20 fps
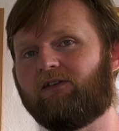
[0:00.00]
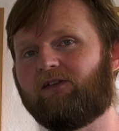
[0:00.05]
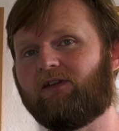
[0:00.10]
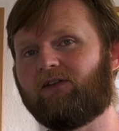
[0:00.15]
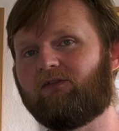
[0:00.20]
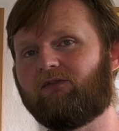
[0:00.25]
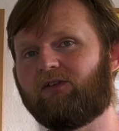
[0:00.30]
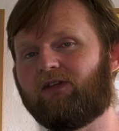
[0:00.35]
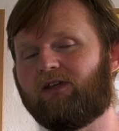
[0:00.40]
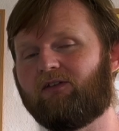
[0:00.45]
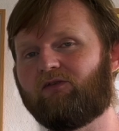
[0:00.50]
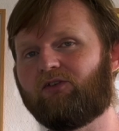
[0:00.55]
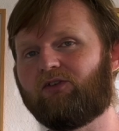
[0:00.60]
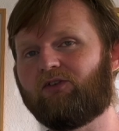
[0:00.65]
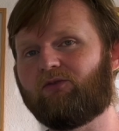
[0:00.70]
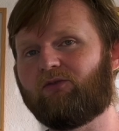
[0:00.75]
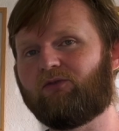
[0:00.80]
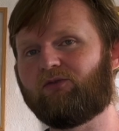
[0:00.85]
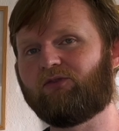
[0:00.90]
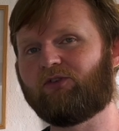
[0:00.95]
has given
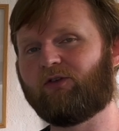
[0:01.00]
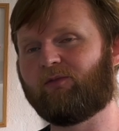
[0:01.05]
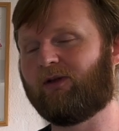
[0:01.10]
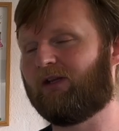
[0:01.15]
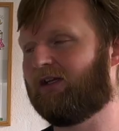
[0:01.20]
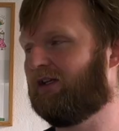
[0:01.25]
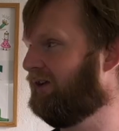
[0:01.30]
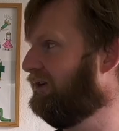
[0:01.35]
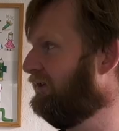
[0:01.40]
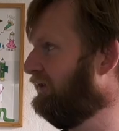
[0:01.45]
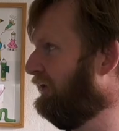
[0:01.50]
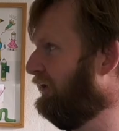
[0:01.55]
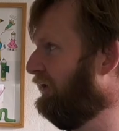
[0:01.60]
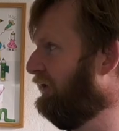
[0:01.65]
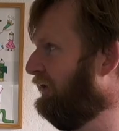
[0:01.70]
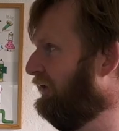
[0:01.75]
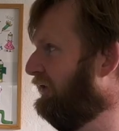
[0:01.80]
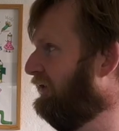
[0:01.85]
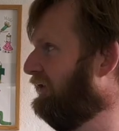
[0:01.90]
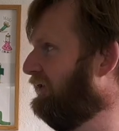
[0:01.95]
you some ideas on
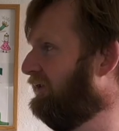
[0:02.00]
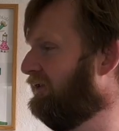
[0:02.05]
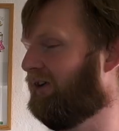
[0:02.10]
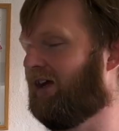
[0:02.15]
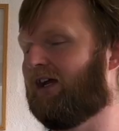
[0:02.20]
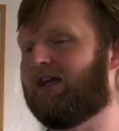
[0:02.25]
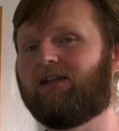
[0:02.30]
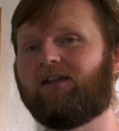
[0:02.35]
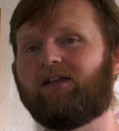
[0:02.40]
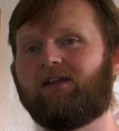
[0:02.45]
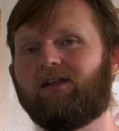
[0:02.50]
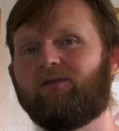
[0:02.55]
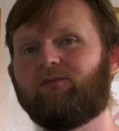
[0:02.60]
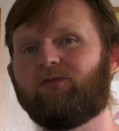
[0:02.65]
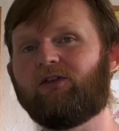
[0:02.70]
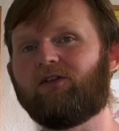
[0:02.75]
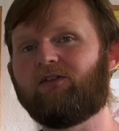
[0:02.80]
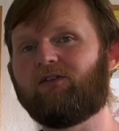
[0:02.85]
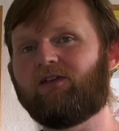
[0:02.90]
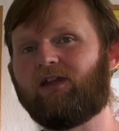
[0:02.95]
this tiny
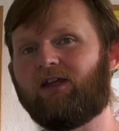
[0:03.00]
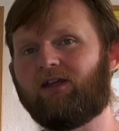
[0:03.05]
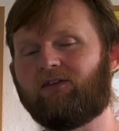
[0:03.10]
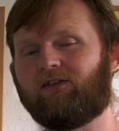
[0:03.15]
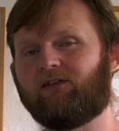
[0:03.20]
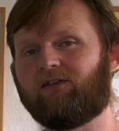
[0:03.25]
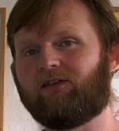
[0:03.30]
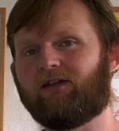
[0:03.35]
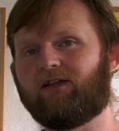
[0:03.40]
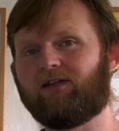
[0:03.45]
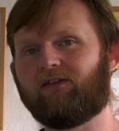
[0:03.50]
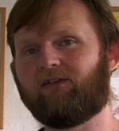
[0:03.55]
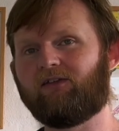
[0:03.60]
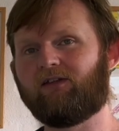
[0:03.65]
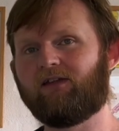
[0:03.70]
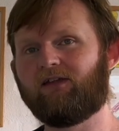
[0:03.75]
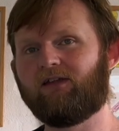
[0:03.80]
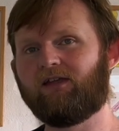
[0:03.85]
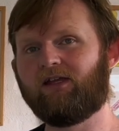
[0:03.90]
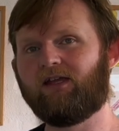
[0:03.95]
demon exercise.
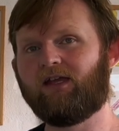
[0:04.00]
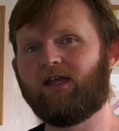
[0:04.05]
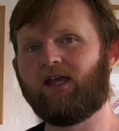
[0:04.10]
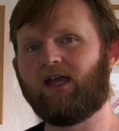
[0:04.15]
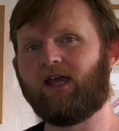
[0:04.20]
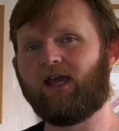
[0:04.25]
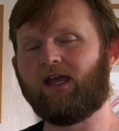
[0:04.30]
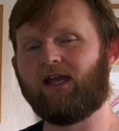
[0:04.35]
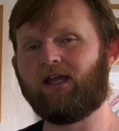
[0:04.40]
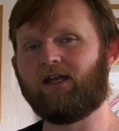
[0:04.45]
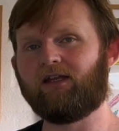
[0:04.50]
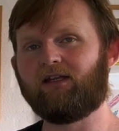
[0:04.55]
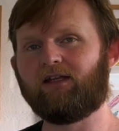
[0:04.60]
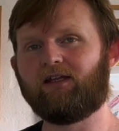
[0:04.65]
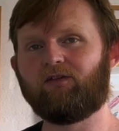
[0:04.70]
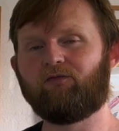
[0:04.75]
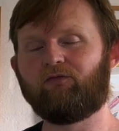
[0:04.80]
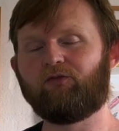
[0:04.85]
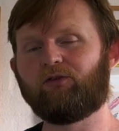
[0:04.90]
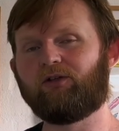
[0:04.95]
And
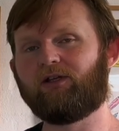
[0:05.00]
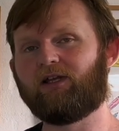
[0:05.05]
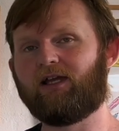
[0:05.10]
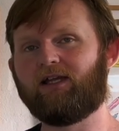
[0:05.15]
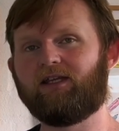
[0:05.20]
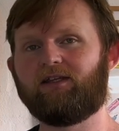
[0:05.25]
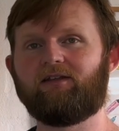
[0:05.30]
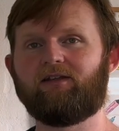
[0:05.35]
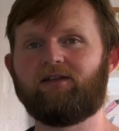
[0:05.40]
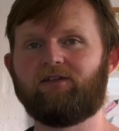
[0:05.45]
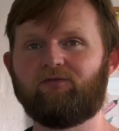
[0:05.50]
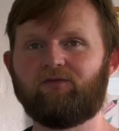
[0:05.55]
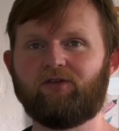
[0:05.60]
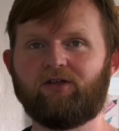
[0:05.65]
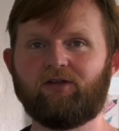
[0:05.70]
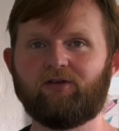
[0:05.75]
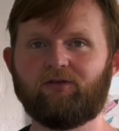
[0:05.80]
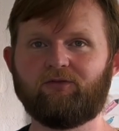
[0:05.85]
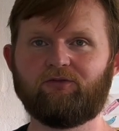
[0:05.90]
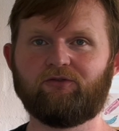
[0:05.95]
if you like these
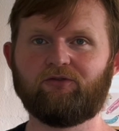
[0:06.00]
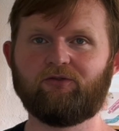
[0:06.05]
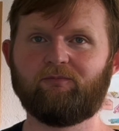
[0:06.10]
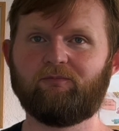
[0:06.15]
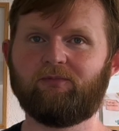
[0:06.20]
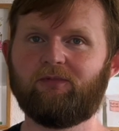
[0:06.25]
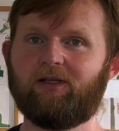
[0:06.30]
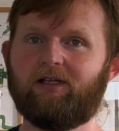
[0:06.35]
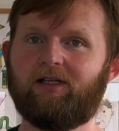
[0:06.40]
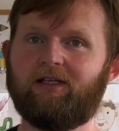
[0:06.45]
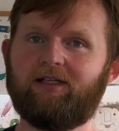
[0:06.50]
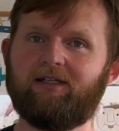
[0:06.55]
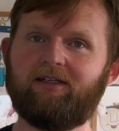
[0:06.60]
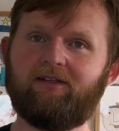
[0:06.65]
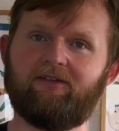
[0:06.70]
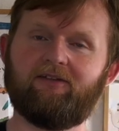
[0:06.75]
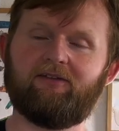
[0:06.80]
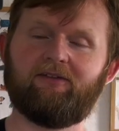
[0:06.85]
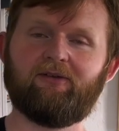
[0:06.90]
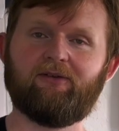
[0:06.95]
videos,
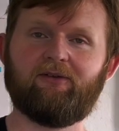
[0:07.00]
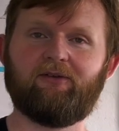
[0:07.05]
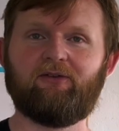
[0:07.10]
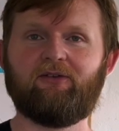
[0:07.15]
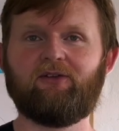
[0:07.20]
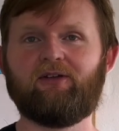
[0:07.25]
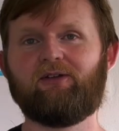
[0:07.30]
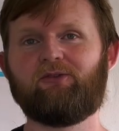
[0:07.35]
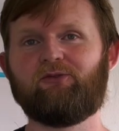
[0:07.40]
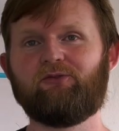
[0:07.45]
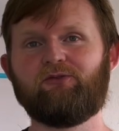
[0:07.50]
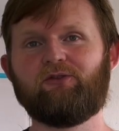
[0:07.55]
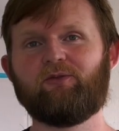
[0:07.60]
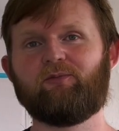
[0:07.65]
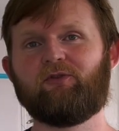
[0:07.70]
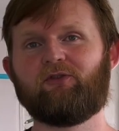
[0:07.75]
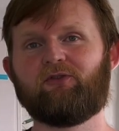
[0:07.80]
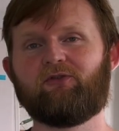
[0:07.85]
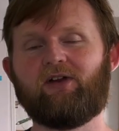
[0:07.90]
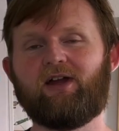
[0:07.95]
please consider to
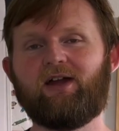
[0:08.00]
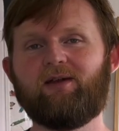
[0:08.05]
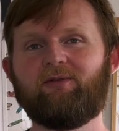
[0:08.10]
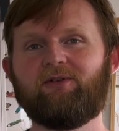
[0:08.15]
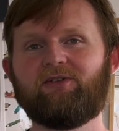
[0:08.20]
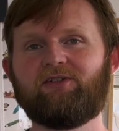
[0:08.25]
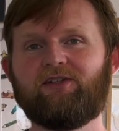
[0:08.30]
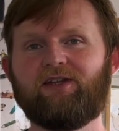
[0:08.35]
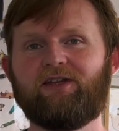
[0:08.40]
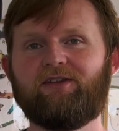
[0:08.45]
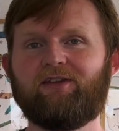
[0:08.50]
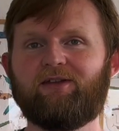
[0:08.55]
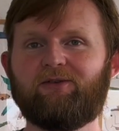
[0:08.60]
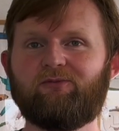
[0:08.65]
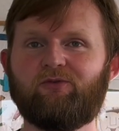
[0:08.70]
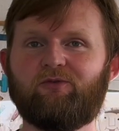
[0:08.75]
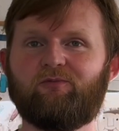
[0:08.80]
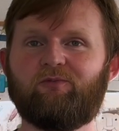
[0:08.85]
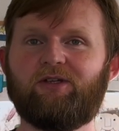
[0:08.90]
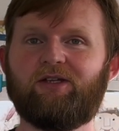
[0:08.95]
subscribe and share. That
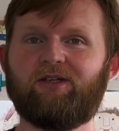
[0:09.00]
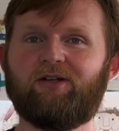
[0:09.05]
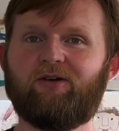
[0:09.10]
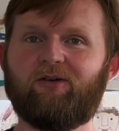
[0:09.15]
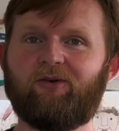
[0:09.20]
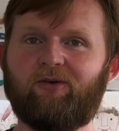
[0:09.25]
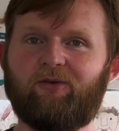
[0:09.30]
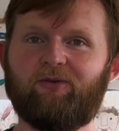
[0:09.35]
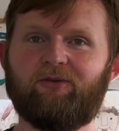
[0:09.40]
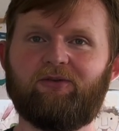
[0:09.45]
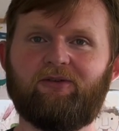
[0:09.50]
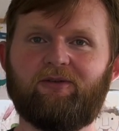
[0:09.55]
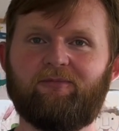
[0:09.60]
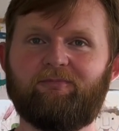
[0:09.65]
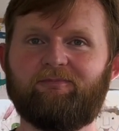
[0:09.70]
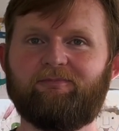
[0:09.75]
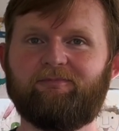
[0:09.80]
would be awesome.